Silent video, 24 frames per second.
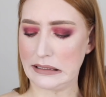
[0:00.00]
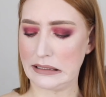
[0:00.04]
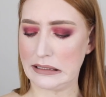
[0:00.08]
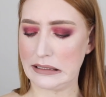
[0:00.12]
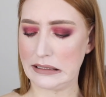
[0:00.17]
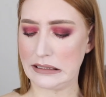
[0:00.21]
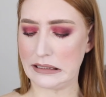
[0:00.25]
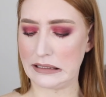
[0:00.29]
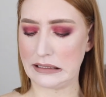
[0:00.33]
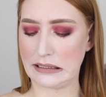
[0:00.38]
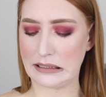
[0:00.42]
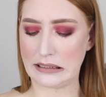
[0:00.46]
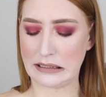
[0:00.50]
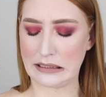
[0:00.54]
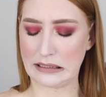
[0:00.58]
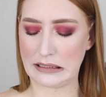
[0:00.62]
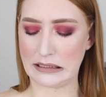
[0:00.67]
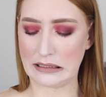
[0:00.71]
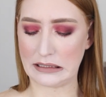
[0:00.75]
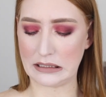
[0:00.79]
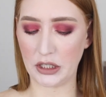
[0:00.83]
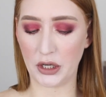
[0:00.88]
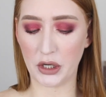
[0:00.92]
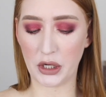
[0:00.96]

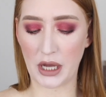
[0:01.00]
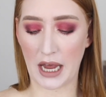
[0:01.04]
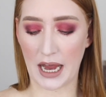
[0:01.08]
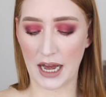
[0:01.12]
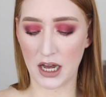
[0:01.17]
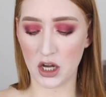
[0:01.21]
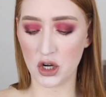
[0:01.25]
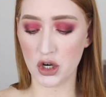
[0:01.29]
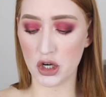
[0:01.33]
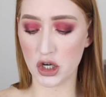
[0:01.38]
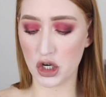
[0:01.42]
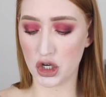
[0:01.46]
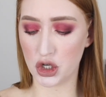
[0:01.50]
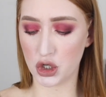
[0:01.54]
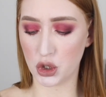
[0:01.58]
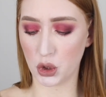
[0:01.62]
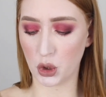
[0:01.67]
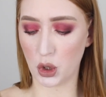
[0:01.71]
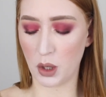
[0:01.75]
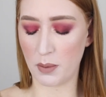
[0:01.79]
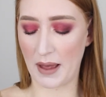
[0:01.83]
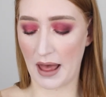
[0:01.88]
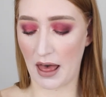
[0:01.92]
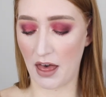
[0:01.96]
okay, not
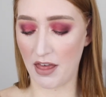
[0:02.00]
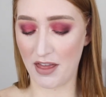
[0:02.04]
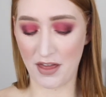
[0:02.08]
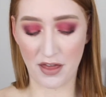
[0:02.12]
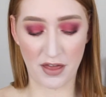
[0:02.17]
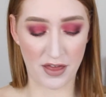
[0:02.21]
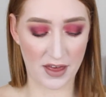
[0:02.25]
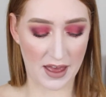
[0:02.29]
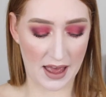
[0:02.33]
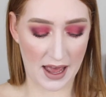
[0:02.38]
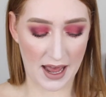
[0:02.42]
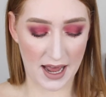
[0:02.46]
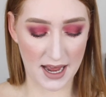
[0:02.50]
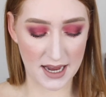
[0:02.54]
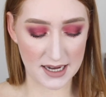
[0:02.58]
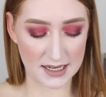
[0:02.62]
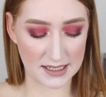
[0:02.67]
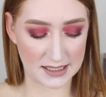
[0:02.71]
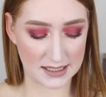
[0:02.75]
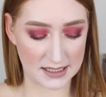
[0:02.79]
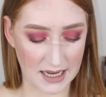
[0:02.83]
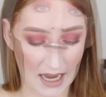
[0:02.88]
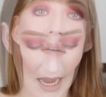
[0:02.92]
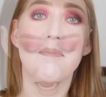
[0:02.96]
sure about
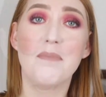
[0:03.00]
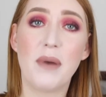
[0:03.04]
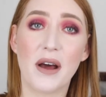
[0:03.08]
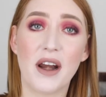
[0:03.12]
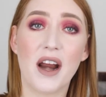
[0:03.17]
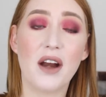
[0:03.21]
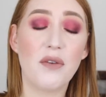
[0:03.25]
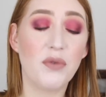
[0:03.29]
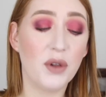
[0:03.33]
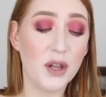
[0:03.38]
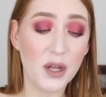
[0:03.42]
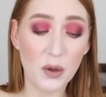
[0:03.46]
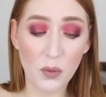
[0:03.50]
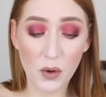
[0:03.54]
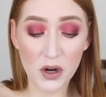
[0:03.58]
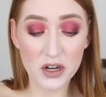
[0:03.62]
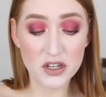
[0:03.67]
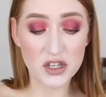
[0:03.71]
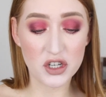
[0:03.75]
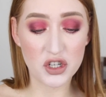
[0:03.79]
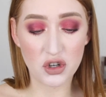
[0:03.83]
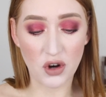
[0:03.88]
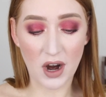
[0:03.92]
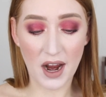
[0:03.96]
that. But I really
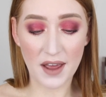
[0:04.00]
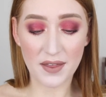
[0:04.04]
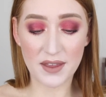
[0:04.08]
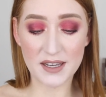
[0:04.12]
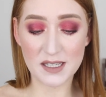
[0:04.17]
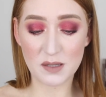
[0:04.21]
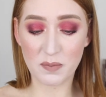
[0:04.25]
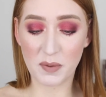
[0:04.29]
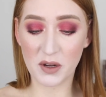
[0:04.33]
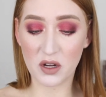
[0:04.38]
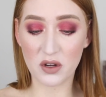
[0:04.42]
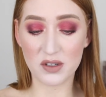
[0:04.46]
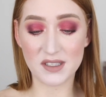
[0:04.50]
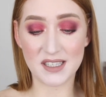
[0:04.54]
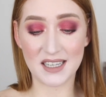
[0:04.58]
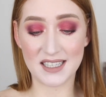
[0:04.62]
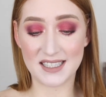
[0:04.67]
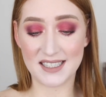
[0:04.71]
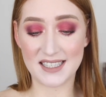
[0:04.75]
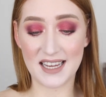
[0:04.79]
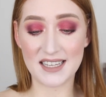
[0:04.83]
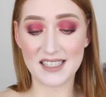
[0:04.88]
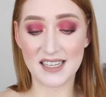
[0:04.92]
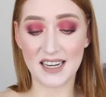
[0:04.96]
wanted to try this because
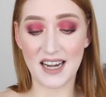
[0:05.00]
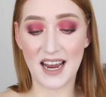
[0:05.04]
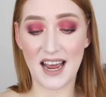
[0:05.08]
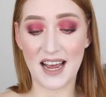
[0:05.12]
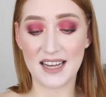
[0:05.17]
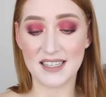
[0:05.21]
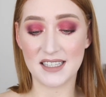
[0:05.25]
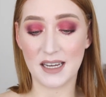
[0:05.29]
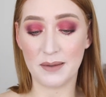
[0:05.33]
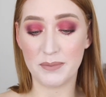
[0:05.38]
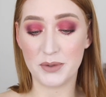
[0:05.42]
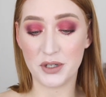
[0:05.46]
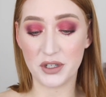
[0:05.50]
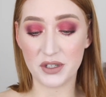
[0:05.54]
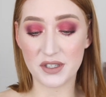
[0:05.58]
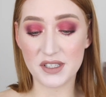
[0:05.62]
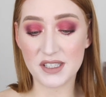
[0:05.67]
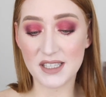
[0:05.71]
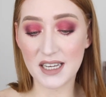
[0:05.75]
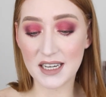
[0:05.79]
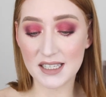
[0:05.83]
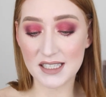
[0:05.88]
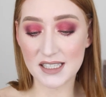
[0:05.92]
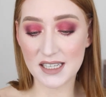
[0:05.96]
it says it has up to
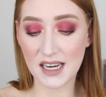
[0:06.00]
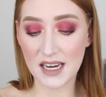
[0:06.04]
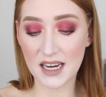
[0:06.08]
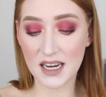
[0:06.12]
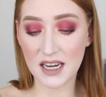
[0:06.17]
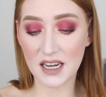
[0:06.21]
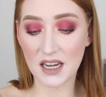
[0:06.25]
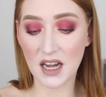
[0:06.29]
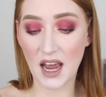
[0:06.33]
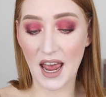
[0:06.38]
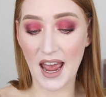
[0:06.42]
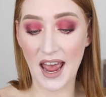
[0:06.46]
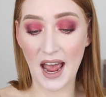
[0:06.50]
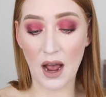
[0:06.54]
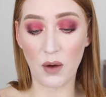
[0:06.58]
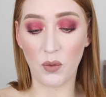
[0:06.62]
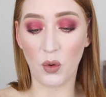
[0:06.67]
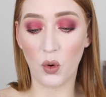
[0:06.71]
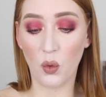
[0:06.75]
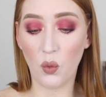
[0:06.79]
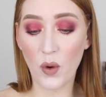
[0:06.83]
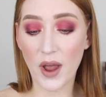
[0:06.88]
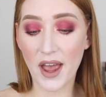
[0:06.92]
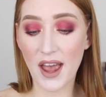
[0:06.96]

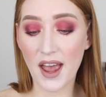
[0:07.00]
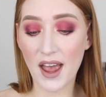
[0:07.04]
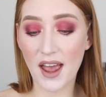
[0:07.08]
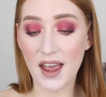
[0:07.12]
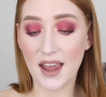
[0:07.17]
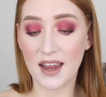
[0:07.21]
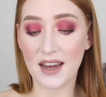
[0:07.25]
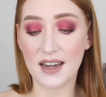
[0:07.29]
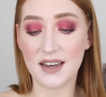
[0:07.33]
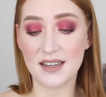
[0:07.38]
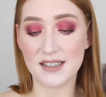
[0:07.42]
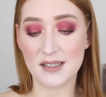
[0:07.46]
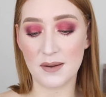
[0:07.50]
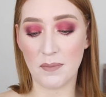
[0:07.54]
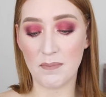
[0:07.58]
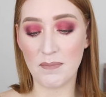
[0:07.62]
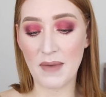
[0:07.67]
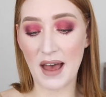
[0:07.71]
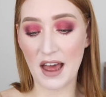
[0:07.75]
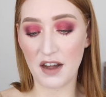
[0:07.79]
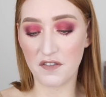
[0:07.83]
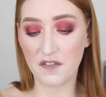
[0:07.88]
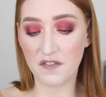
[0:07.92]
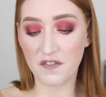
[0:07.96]
16-hour wear. It's a
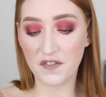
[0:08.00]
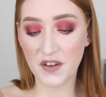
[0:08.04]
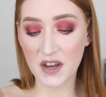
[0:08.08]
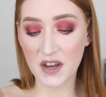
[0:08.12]
matte